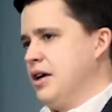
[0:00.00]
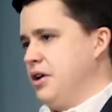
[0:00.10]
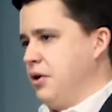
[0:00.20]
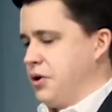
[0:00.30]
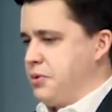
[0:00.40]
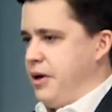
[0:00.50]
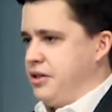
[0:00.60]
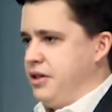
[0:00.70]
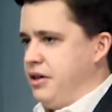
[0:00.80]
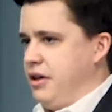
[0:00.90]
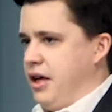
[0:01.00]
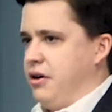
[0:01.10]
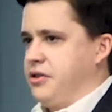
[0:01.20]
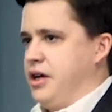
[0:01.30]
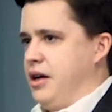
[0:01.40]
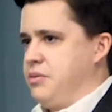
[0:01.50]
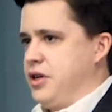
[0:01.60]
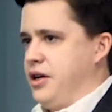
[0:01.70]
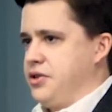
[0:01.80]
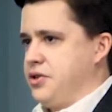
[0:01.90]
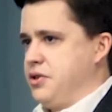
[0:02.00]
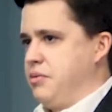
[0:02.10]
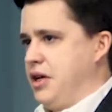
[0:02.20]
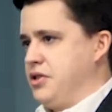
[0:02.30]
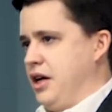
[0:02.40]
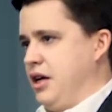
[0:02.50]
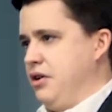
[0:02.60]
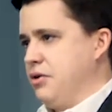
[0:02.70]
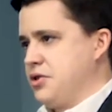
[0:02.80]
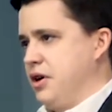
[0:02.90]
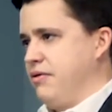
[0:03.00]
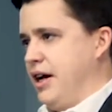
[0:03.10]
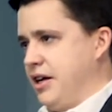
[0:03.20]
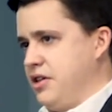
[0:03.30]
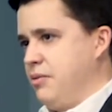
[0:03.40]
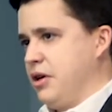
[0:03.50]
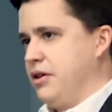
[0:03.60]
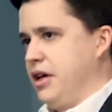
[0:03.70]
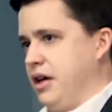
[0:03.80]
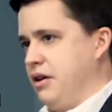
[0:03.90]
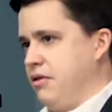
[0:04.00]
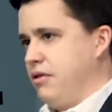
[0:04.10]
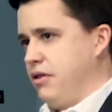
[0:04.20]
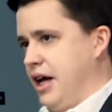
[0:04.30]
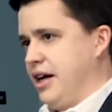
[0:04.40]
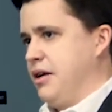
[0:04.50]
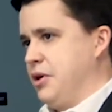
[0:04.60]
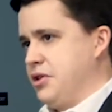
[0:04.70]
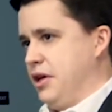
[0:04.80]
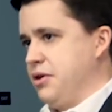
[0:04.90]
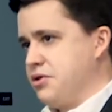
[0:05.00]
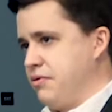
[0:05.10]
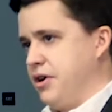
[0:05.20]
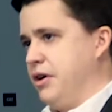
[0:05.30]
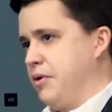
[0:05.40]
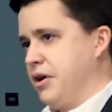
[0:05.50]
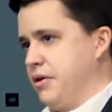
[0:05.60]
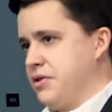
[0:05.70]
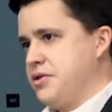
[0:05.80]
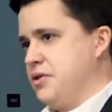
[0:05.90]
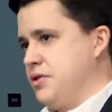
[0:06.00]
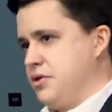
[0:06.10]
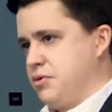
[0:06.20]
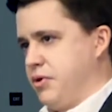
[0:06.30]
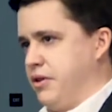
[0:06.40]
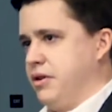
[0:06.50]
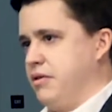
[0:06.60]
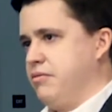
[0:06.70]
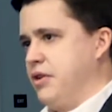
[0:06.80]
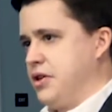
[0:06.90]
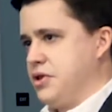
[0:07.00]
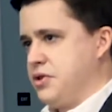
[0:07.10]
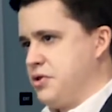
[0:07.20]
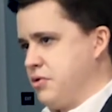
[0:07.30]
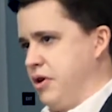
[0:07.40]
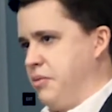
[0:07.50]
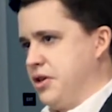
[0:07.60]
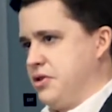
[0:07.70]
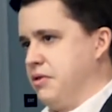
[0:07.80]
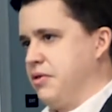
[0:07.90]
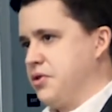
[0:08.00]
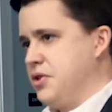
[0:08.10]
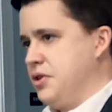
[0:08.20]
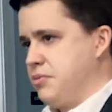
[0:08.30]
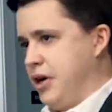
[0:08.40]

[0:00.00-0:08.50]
You're expected at all times not just to maintain yourself academically, and the academic standards are very rigorous. It's one of the nation's 20 best universities